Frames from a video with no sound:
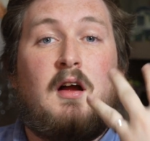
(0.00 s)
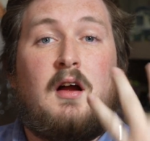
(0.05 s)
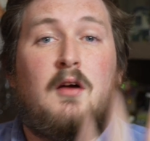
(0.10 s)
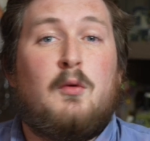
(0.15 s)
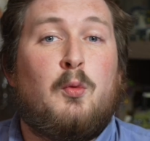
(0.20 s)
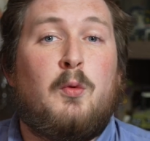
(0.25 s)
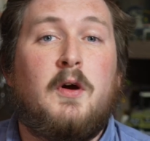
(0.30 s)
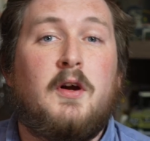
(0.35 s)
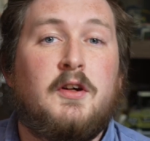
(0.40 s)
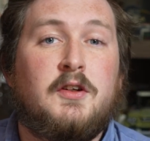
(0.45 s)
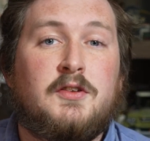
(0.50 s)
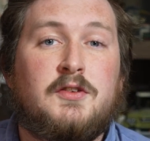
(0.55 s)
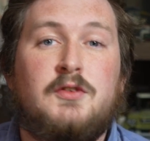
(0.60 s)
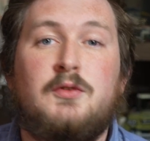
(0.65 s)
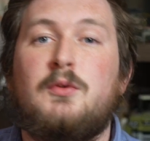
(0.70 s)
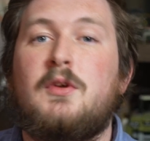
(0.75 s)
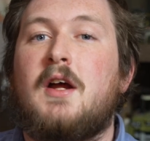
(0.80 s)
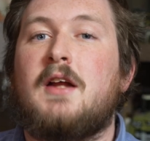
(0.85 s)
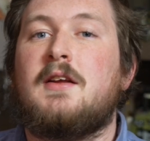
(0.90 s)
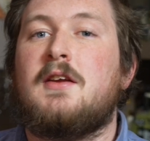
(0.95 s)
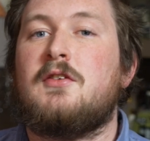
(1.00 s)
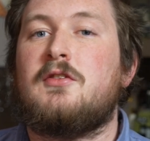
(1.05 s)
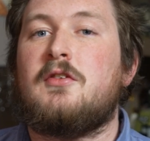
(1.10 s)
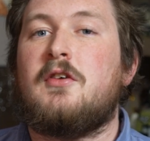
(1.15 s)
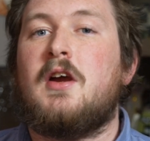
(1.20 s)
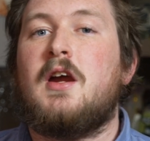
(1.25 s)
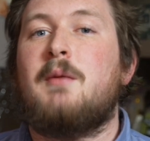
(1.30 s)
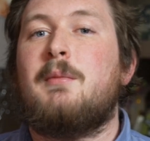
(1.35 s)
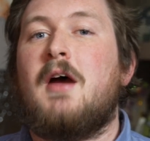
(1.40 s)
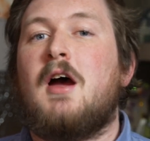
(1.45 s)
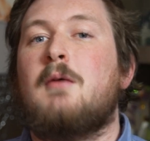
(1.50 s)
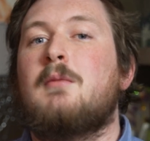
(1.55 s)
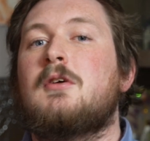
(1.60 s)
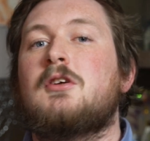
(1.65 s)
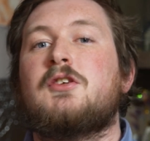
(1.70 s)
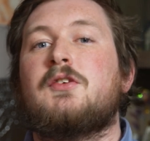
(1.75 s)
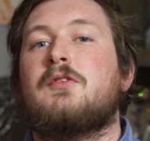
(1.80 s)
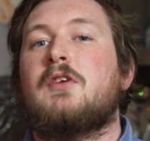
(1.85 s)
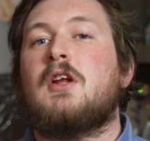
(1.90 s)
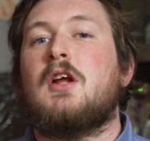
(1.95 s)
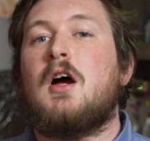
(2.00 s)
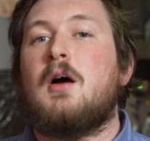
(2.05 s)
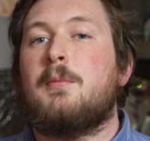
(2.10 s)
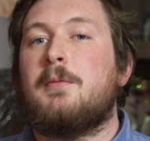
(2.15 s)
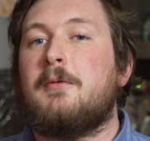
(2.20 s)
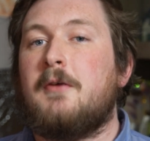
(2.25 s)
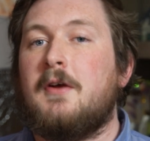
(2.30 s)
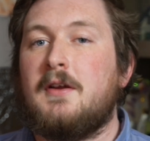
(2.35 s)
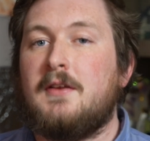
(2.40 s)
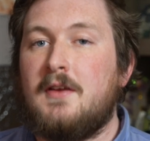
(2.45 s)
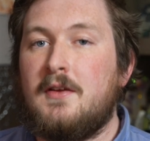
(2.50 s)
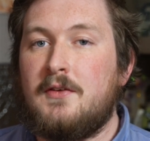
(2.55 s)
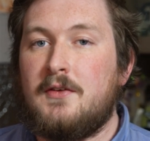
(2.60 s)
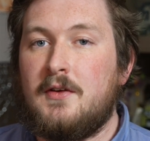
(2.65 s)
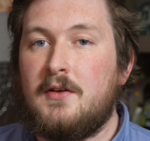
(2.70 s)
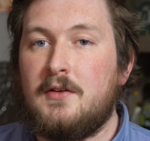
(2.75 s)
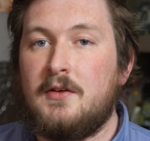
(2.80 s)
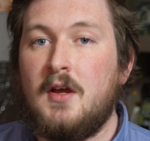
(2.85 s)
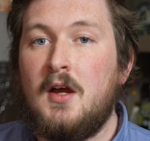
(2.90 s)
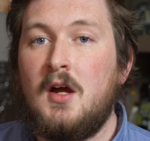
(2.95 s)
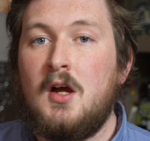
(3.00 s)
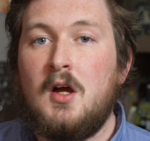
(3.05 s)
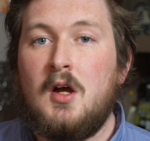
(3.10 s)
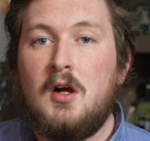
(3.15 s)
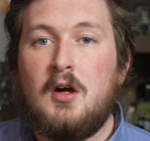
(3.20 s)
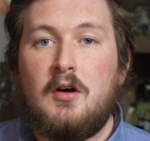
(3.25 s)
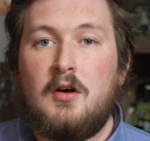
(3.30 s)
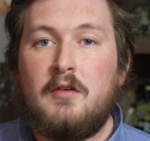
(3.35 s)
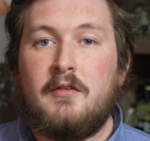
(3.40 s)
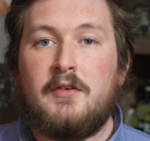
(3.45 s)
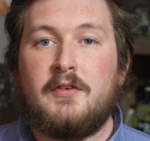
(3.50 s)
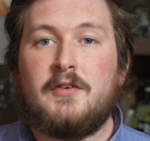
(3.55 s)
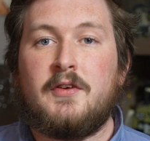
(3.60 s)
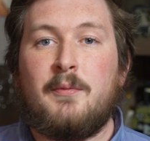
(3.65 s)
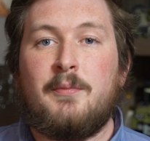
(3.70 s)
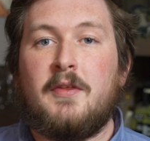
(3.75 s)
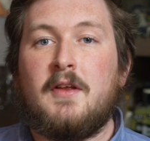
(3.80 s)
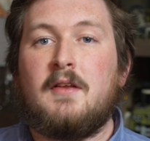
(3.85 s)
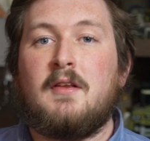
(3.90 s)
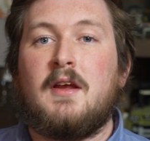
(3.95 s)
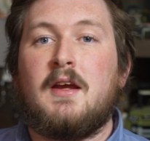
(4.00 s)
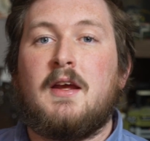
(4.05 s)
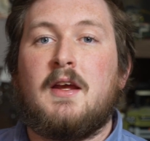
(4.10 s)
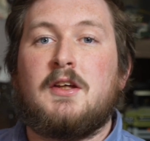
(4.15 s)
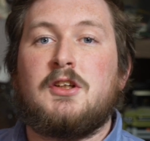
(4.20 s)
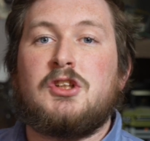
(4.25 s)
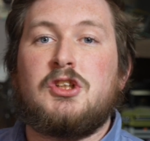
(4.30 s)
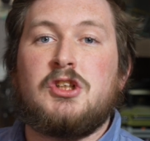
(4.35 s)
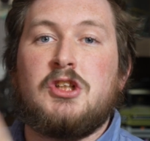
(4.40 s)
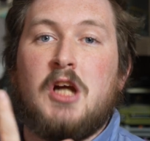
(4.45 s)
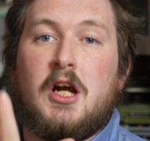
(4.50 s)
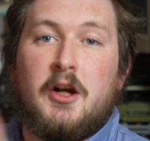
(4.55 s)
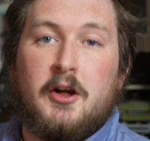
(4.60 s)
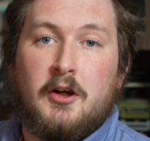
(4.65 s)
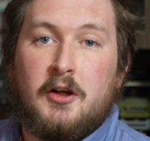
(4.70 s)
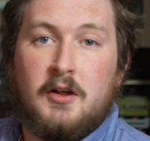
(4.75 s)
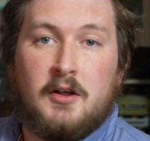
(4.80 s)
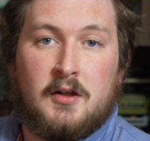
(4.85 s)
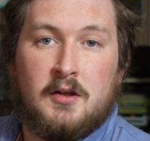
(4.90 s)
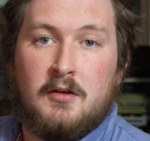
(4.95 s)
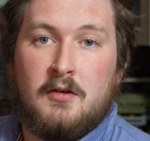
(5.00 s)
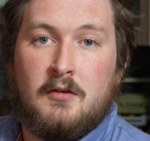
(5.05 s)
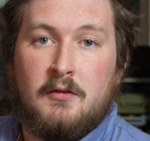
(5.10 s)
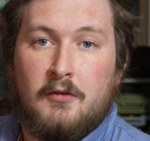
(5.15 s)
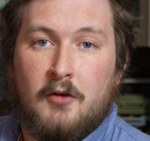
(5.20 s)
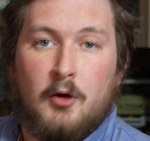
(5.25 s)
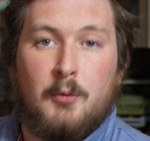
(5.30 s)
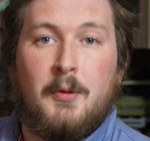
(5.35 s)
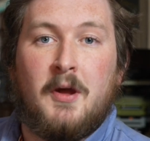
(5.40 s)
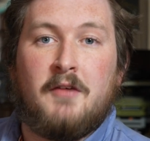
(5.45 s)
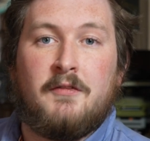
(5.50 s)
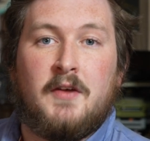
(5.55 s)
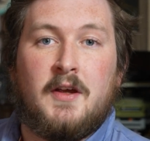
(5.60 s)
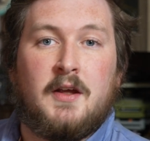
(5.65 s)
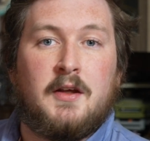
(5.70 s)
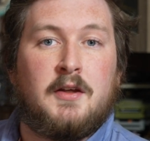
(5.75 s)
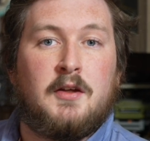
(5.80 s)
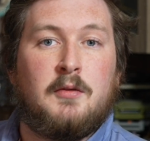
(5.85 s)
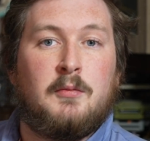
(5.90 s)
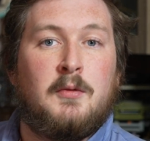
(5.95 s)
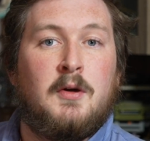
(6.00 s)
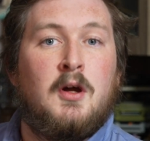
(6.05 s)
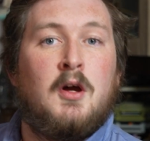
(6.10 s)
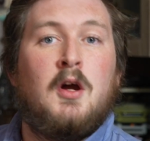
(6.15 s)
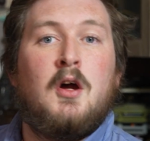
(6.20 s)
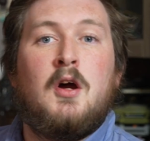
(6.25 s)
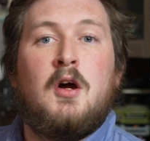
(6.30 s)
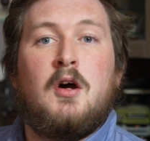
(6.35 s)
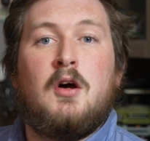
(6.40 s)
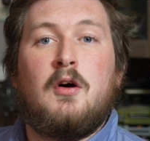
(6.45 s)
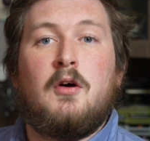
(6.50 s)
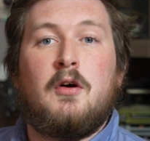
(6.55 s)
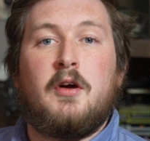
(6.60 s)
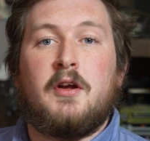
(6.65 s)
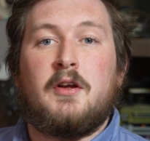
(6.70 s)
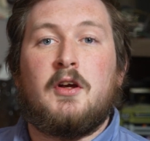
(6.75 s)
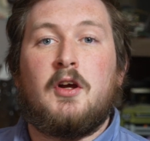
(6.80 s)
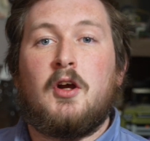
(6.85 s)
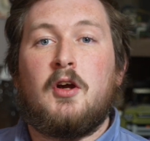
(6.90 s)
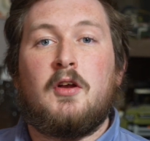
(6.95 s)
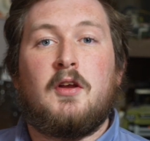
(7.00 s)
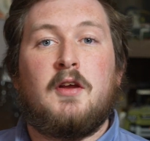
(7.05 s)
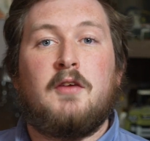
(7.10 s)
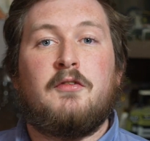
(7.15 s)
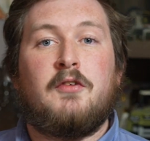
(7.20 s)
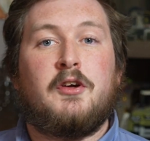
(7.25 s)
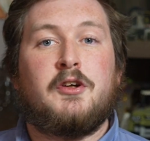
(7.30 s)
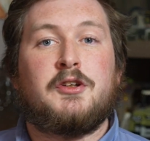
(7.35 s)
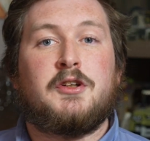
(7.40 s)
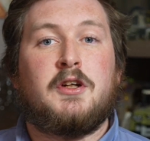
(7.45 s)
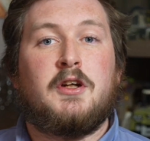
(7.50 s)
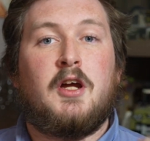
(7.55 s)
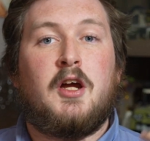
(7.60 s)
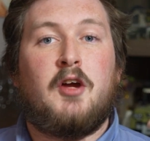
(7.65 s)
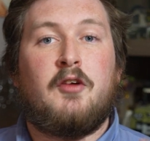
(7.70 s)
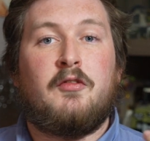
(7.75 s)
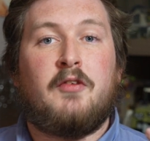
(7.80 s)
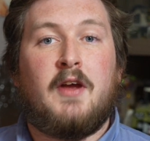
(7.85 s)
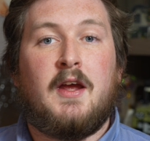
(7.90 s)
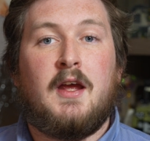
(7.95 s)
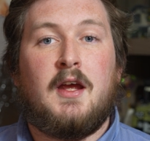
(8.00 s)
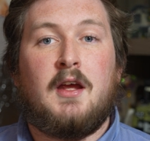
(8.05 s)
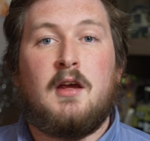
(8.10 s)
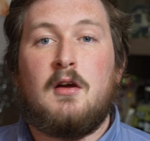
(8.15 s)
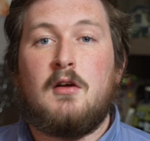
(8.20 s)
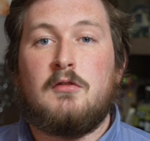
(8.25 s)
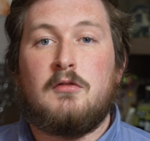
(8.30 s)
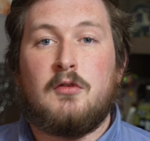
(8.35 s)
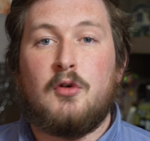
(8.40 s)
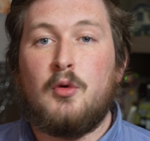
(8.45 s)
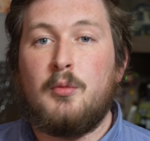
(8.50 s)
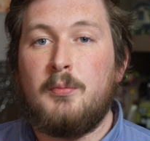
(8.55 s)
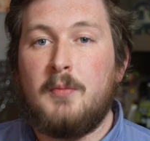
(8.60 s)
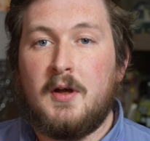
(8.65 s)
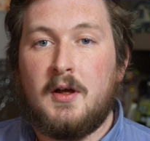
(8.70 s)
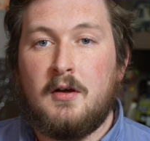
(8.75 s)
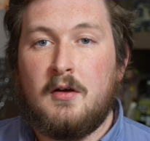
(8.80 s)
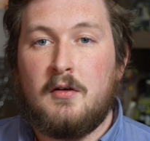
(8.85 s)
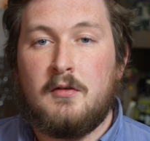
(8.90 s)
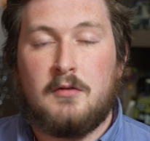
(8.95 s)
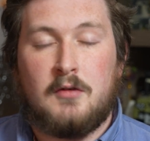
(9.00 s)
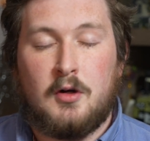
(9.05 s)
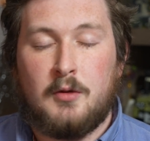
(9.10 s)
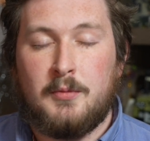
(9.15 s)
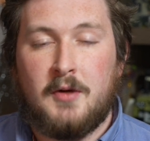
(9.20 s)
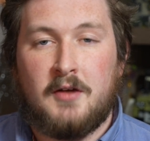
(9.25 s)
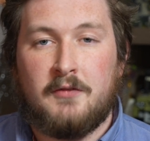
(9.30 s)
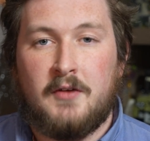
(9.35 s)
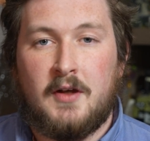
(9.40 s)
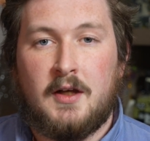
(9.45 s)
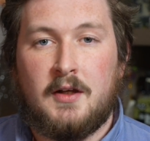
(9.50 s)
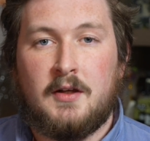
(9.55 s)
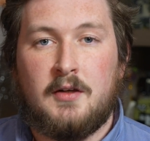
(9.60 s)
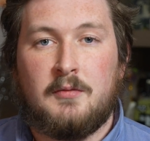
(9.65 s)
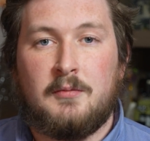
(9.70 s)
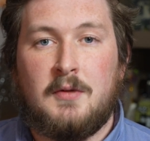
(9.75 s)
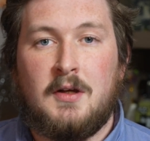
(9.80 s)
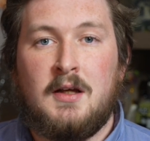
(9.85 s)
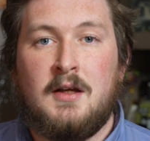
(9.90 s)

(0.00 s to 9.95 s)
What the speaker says: Words do not describe how much of an upgrade this is over something like a Shark robot vacuum or an early version of a Roomba robot vacuum.